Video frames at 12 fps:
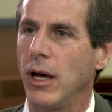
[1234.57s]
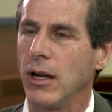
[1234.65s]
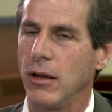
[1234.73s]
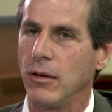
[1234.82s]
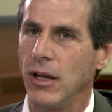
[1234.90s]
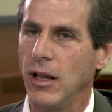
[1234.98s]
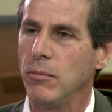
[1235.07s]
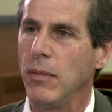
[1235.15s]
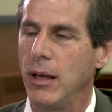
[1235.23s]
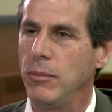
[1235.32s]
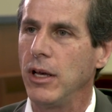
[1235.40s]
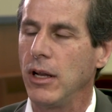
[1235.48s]
But it
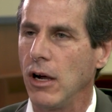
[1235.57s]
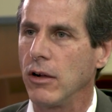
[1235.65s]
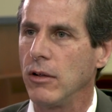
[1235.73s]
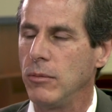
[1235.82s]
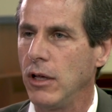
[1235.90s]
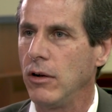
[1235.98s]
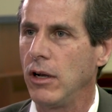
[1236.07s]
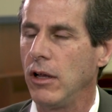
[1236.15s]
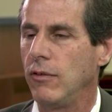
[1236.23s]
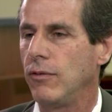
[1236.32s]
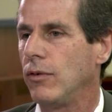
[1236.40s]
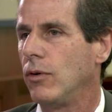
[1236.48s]
may be in our
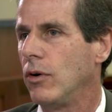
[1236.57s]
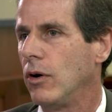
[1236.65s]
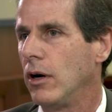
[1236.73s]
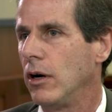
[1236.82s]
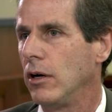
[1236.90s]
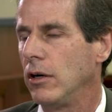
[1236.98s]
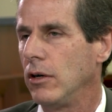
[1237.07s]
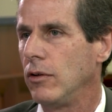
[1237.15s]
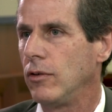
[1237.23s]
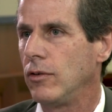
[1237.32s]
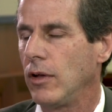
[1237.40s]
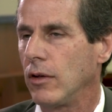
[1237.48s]
community for
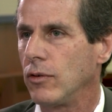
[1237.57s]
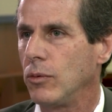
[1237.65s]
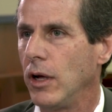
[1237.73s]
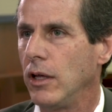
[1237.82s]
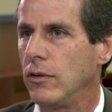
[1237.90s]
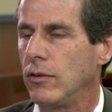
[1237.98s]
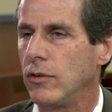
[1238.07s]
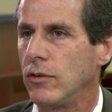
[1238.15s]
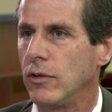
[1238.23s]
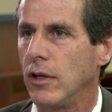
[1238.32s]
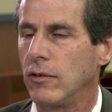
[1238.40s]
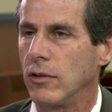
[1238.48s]
6
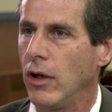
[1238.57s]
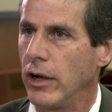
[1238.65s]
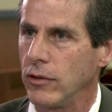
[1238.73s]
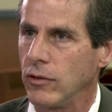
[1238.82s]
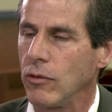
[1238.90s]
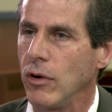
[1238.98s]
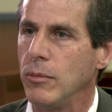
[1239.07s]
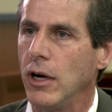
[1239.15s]
weeks, as long as 3